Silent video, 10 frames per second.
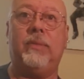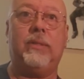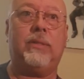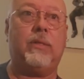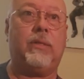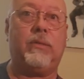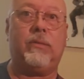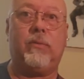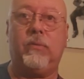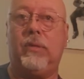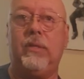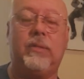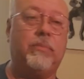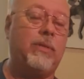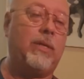it's a organ.
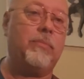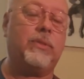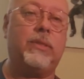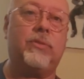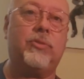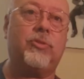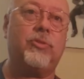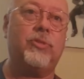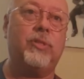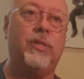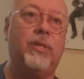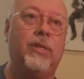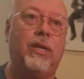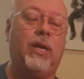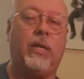Sometimes it's
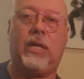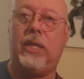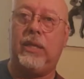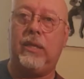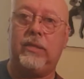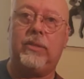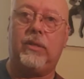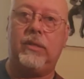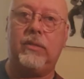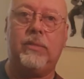a clean guitar.